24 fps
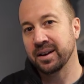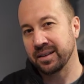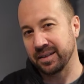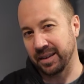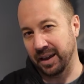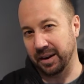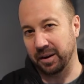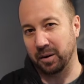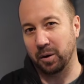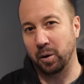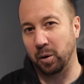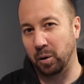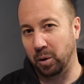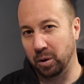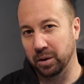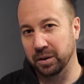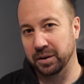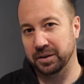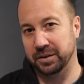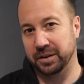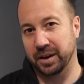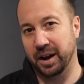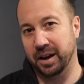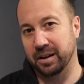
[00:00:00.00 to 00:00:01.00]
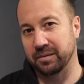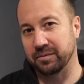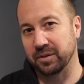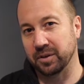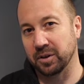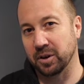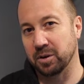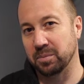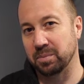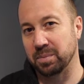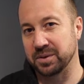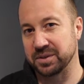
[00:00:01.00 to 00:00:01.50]
that hole in your
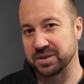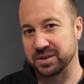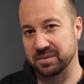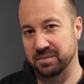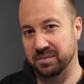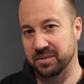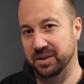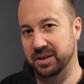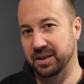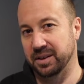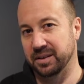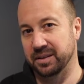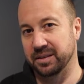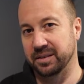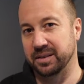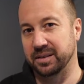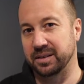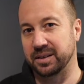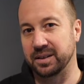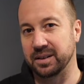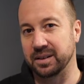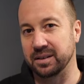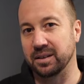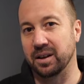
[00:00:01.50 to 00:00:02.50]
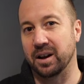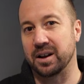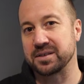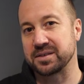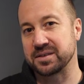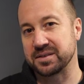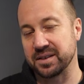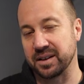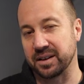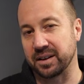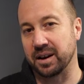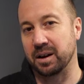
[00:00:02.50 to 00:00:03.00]
envelope and some of the heat
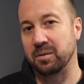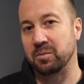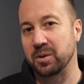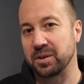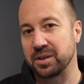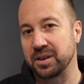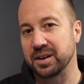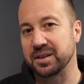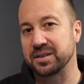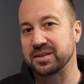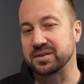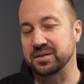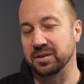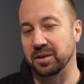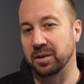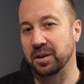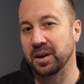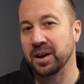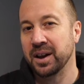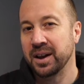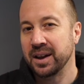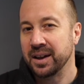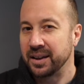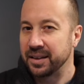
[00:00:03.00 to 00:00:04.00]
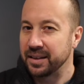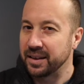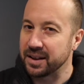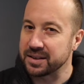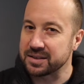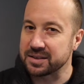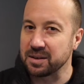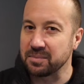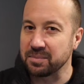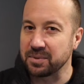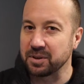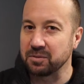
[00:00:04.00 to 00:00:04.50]
losses that come with it. So
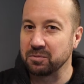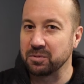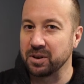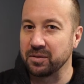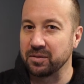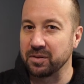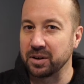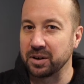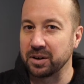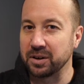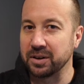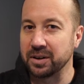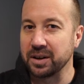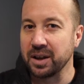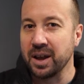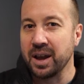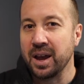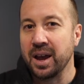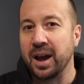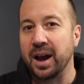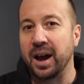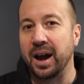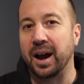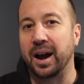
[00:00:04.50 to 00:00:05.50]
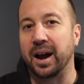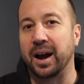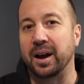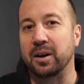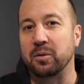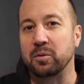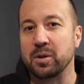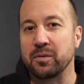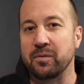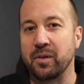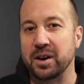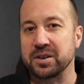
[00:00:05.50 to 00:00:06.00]
that's something we've learned.
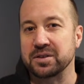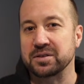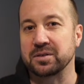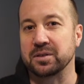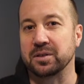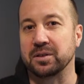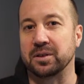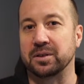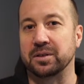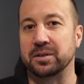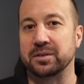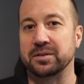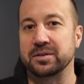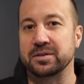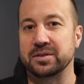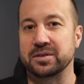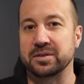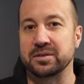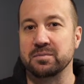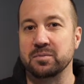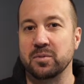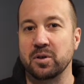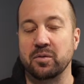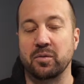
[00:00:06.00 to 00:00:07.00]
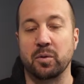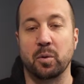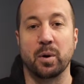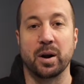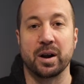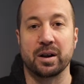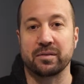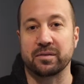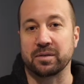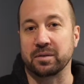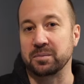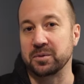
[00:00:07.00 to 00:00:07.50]
We've also learned to move
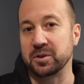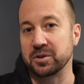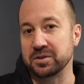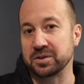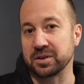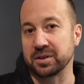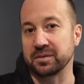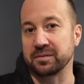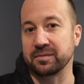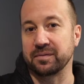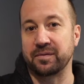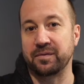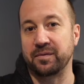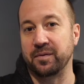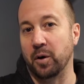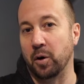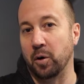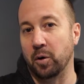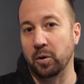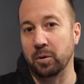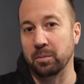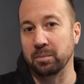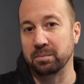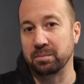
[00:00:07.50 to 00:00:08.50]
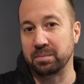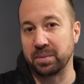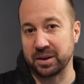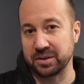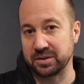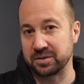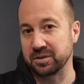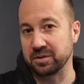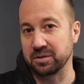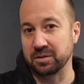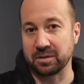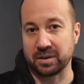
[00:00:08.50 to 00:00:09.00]
away from using foam,
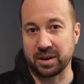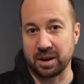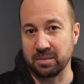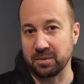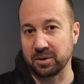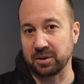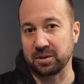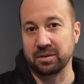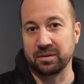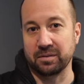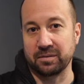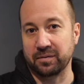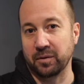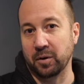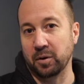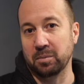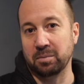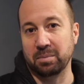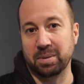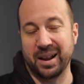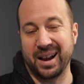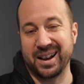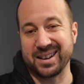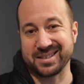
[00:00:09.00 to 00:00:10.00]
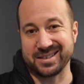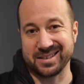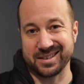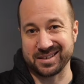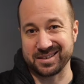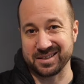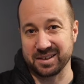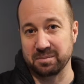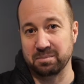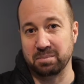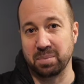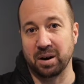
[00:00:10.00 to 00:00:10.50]
petrochemical foam
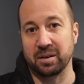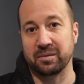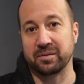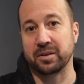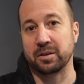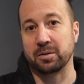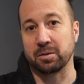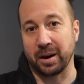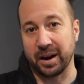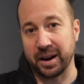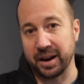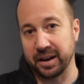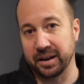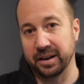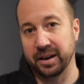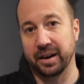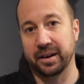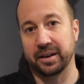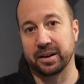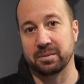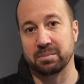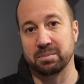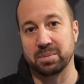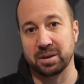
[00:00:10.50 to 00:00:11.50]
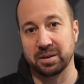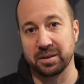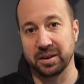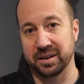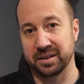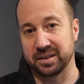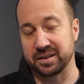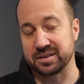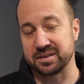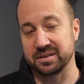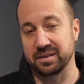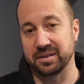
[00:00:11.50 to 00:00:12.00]
plastics above grade on our
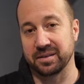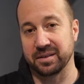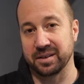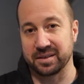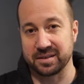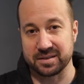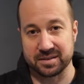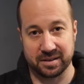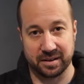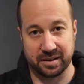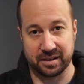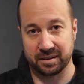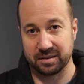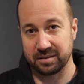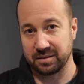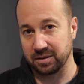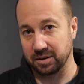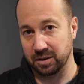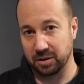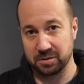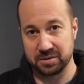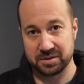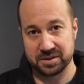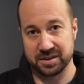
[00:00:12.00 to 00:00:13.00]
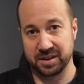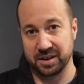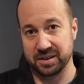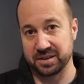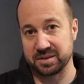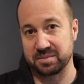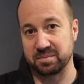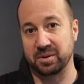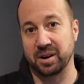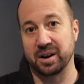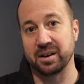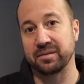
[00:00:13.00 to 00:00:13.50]
building. So things like closed cell
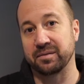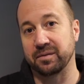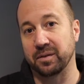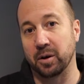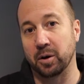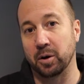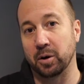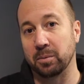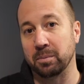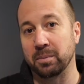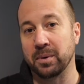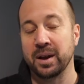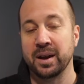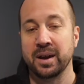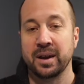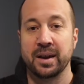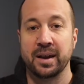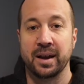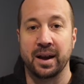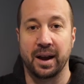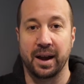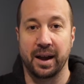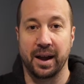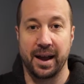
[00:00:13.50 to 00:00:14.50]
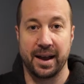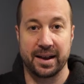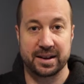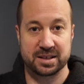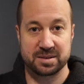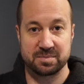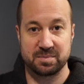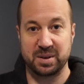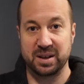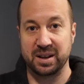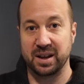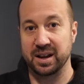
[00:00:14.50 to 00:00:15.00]
spray foam,
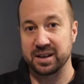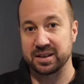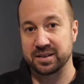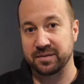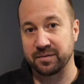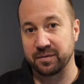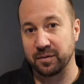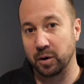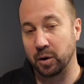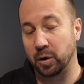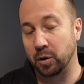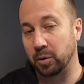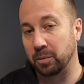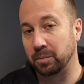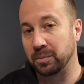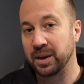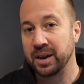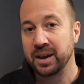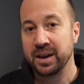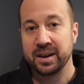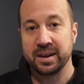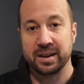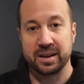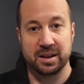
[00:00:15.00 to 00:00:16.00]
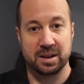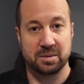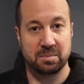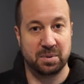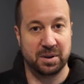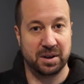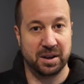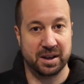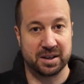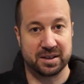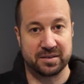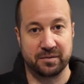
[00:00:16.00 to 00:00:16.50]
XPS foam,
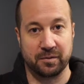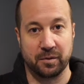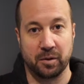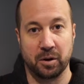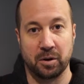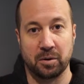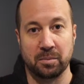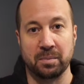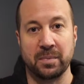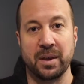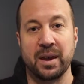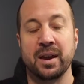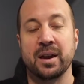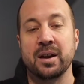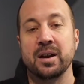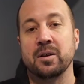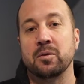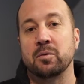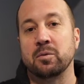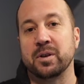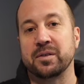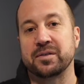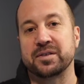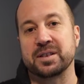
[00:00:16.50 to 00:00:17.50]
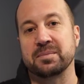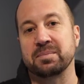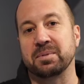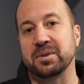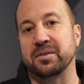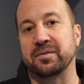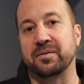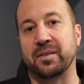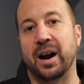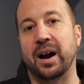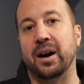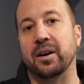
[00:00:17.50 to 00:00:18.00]
EPS foam. We've simply
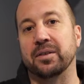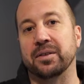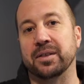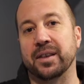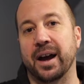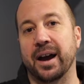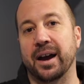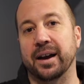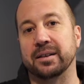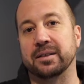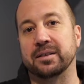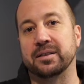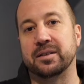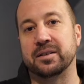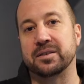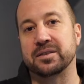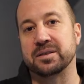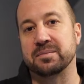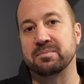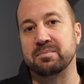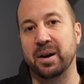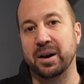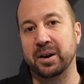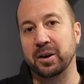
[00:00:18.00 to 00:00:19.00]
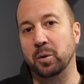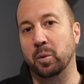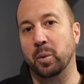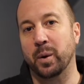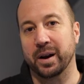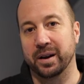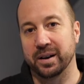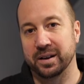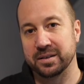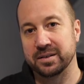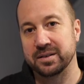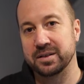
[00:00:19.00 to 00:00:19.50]
found that there's a better way
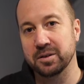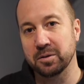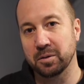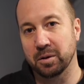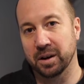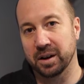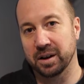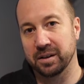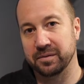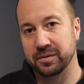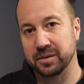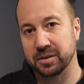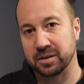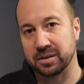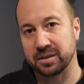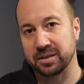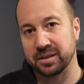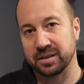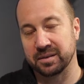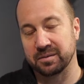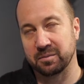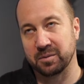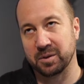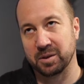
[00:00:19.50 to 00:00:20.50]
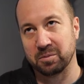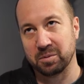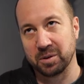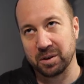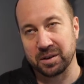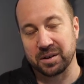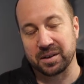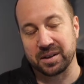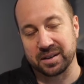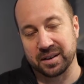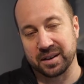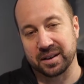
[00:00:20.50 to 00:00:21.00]
to do it. We
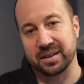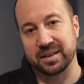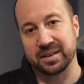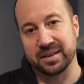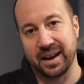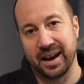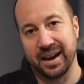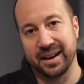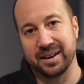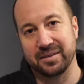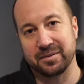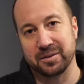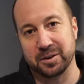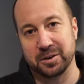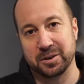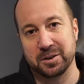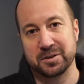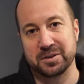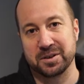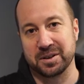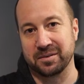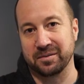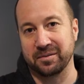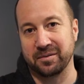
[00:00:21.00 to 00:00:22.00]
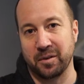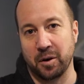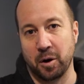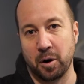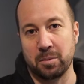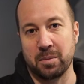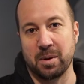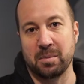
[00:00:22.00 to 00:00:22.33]
really think that if you're using foam